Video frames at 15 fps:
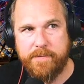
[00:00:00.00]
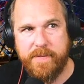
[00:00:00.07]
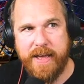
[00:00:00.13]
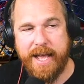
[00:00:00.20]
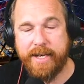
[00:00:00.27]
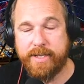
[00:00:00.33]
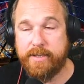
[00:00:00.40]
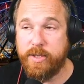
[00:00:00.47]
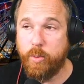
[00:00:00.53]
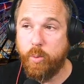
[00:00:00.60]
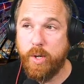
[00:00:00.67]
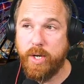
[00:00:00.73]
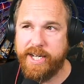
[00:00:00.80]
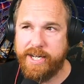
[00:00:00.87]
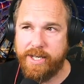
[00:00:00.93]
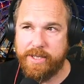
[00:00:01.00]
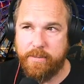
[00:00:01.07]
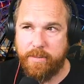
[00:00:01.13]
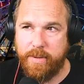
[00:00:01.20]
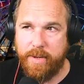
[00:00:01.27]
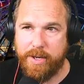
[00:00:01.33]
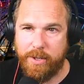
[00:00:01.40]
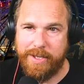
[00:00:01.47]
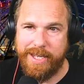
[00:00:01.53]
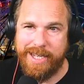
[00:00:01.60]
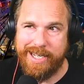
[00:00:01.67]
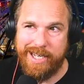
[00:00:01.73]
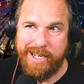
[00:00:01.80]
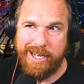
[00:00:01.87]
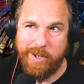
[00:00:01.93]
fact they're working on the model
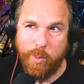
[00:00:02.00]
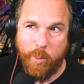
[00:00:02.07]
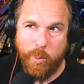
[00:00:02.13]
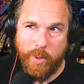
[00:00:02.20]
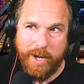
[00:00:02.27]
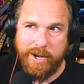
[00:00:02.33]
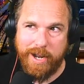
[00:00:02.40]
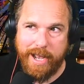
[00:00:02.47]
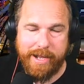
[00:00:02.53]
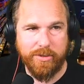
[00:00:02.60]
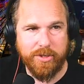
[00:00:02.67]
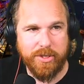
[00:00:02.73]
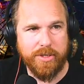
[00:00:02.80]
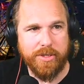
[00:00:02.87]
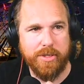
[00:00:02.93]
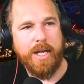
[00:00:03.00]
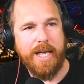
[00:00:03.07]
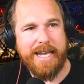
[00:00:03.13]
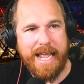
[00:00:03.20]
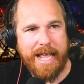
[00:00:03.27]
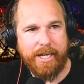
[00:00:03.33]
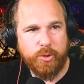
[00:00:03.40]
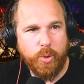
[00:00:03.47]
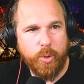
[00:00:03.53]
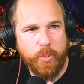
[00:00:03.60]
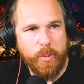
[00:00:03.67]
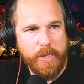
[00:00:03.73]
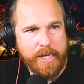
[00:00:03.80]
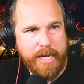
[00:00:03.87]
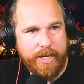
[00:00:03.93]
in a warehouse, an outdoor
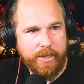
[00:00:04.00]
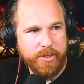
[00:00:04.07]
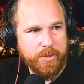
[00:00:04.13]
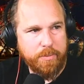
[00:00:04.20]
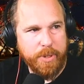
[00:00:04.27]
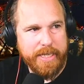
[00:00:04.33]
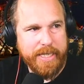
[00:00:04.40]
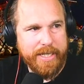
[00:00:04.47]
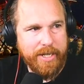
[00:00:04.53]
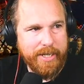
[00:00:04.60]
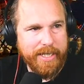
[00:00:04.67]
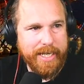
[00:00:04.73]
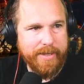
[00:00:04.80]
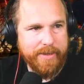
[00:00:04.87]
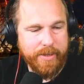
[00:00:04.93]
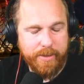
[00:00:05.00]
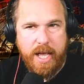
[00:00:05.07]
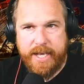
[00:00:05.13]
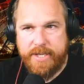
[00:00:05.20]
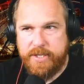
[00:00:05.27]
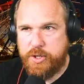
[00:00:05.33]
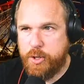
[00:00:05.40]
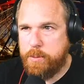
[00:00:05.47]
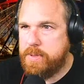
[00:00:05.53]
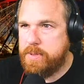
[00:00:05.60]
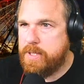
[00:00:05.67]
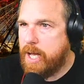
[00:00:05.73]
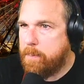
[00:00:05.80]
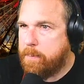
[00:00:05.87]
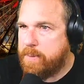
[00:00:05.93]
warehouse, putting it all together. I zoomed
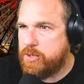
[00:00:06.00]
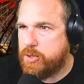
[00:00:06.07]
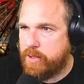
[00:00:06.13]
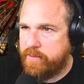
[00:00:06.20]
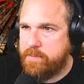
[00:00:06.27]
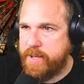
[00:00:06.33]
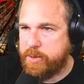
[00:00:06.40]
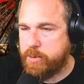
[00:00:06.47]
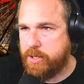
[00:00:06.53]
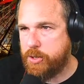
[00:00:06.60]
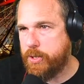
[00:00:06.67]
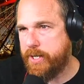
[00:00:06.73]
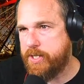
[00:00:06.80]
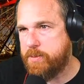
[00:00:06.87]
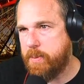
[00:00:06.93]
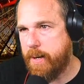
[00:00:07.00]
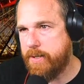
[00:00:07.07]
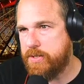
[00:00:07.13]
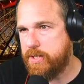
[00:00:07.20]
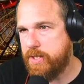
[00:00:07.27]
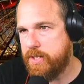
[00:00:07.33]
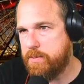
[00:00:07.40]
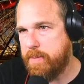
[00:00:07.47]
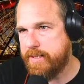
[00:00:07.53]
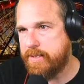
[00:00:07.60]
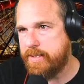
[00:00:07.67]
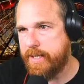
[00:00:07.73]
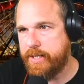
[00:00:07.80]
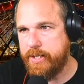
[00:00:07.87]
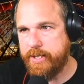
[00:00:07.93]
up and sort of messed with the transparency as best as
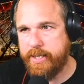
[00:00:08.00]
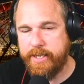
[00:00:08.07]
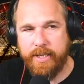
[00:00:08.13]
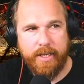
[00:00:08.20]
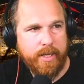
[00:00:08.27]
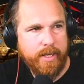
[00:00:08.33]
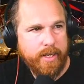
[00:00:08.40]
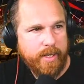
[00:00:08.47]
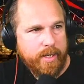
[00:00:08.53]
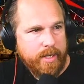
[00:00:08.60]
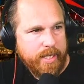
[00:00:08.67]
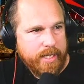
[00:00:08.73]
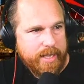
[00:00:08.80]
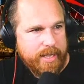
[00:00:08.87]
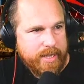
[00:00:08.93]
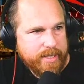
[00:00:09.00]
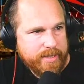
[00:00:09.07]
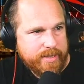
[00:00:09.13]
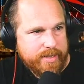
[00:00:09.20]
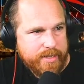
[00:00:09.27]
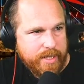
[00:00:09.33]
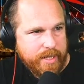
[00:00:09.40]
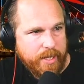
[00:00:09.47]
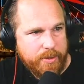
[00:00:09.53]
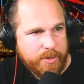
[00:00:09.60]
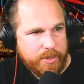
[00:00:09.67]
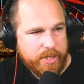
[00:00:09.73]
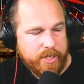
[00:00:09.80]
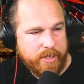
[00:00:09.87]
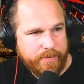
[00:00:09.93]
I could. This is close
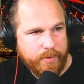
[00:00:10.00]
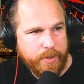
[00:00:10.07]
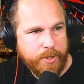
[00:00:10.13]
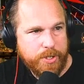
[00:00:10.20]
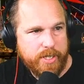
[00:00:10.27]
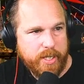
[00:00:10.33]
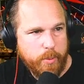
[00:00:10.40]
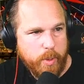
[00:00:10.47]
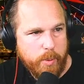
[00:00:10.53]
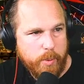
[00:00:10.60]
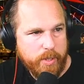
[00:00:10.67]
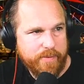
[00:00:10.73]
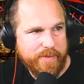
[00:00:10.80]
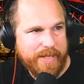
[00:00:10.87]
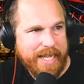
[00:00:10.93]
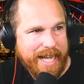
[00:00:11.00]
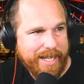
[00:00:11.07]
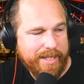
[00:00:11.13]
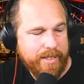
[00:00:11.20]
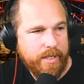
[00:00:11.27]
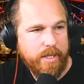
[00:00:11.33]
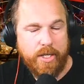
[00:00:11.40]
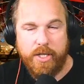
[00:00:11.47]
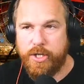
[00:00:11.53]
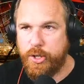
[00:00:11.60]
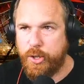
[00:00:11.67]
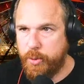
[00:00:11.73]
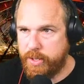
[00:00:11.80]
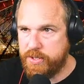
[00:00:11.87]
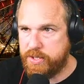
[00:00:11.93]
to the version that we would have got. You
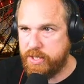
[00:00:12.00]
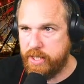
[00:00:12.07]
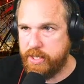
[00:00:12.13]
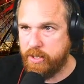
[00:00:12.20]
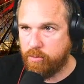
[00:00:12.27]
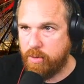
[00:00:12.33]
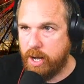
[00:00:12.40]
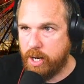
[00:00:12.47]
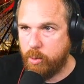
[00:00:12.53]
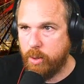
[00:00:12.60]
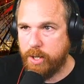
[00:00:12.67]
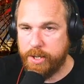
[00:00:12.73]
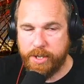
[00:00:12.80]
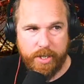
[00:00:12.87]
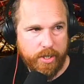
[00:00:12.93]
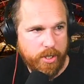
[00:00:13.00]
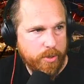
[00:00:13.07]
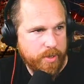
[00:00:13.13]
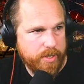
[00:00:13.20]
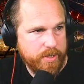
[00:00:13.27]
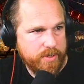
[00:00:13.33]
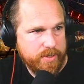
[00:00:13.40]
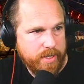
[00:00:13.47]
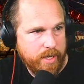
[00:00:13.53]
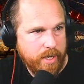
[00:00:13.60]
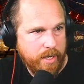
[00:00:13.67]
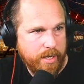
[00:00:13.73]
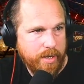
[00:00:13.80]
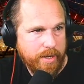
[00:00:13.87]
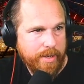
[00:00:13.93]
can see the rock work, you can
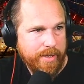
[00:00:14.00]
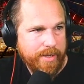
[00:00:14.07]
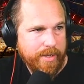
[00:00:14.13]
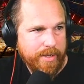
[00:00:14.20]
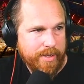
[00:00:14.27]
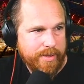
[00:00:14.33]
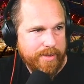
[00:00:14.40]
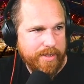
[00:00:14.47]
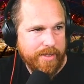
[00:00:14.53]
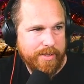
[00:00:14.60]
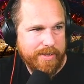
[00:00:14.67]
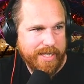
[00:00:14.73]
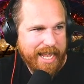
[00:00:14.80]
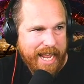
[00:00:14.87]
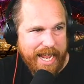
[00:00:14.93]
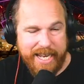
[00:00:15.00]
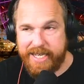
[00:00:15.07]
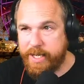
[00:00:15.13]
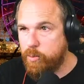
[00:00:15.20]
see the, the candy